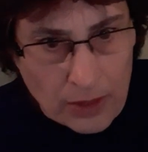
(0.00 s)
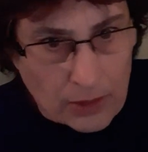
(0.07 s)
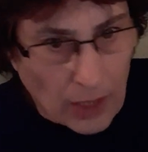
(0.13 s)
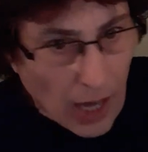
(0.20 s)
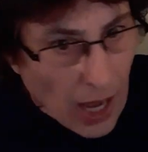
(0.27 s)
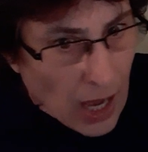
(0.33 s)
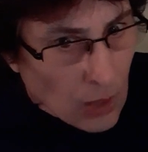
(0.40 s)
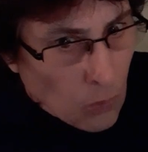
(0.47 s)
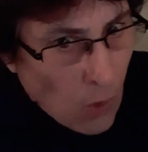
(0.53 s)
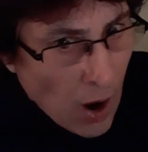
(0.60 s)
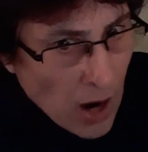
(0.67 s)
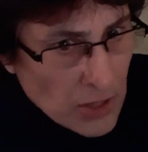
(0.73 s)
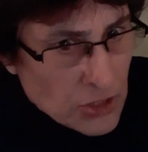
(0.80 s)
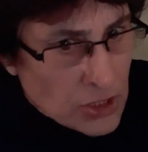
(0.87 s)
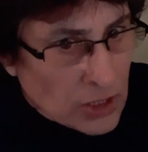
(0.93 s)
God
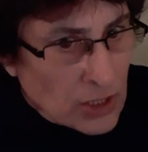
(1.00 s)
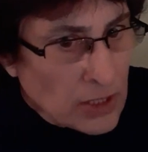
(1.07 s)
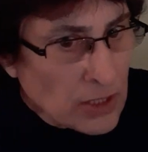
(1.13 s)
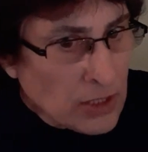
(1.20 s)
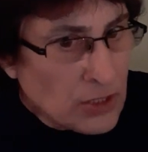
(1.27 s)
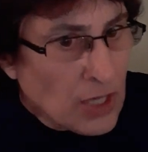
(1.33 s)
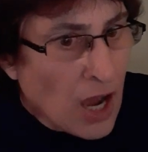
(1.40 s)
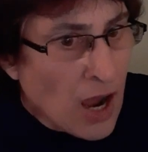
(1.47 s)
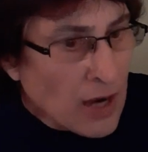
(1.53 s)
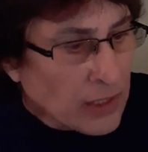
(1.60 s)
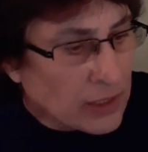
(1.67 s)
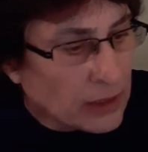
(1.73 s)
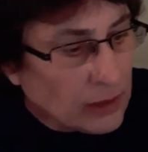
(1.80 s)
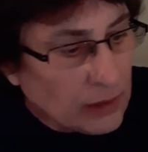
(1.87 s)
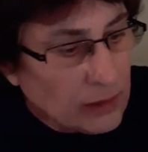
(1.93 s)
walks the
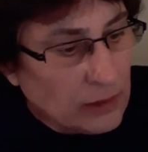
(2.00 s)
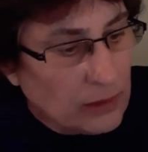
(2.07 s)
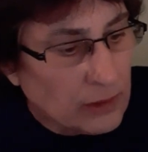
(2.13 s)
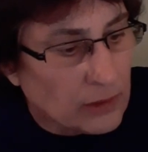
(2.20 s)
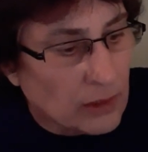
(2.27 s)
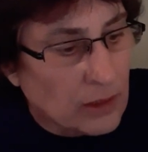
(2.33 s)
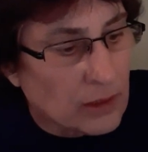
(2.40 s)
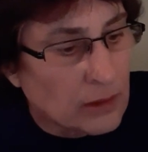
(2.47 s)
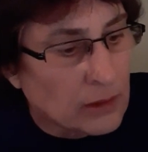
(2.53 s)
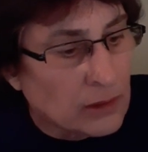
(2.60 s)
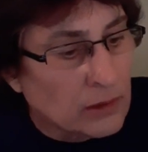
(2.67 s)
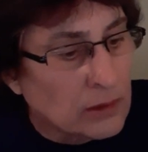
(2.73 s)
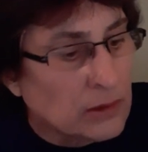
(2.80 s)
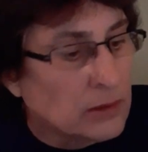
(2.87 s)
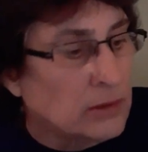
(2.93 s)
dark
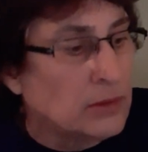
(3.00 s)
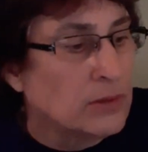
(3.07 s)
hills